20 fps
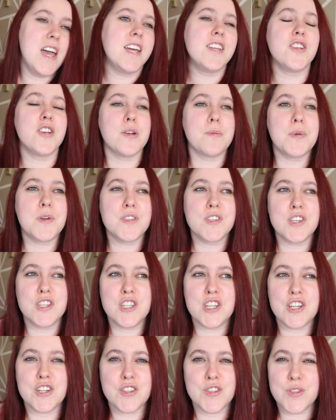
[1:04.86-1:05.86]
and you're able to
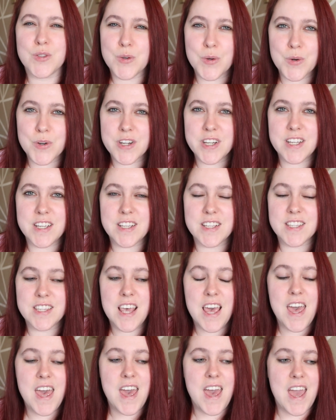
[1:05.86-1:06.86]
share stories
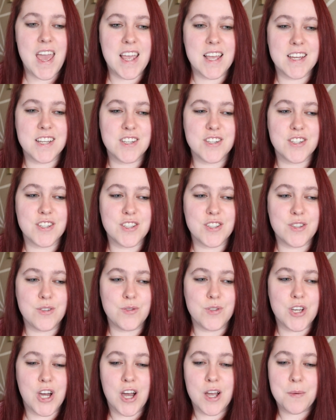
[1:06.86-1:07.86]
and
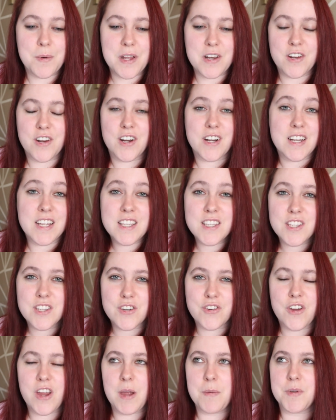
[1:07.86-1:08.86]
you talk about it on
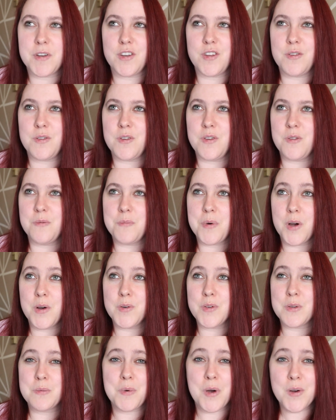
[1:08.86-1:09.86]
Instagram and you
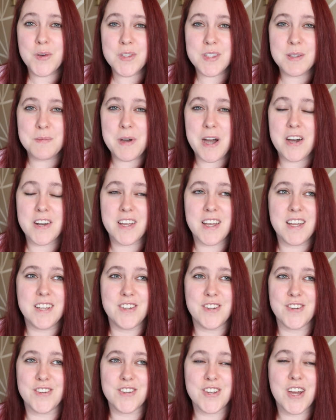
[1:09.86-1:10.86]
post posts about it
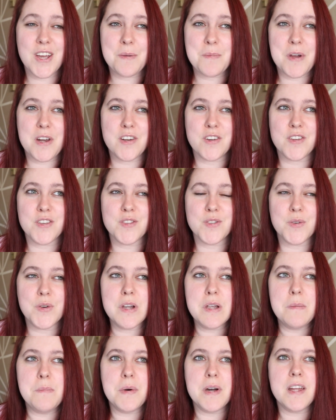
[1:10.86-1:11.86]
and you're talking about our
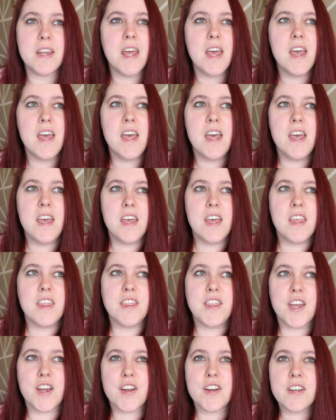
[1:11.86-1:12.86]
story, but
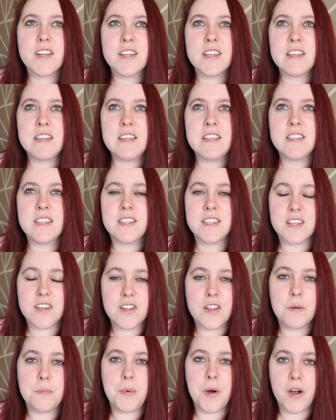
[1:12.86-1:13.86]
there is
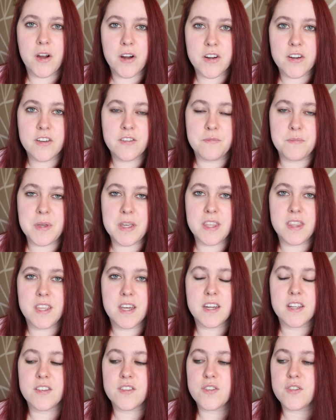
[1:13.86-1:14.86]
still a part of me
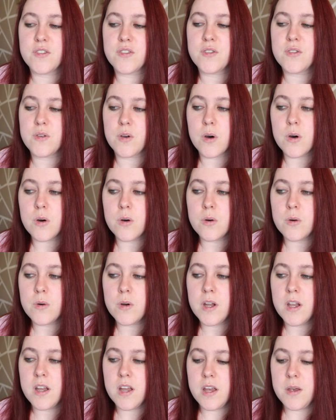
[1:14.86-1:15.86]
that is
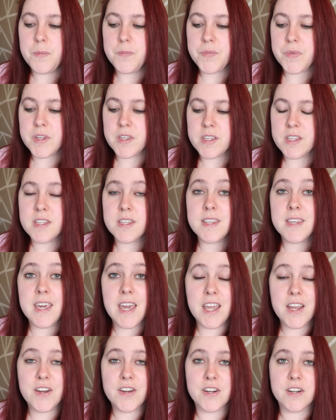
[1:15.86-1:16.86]
so
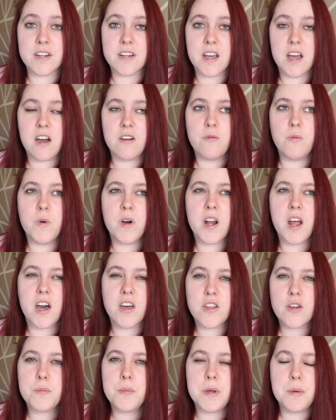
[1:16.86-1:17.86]
scared of what
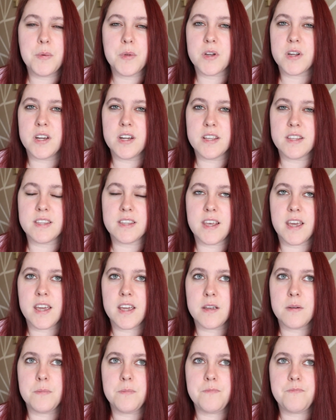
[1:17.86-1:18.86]
other people are going to
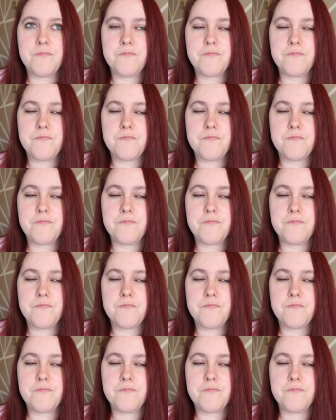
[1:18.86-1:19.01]
say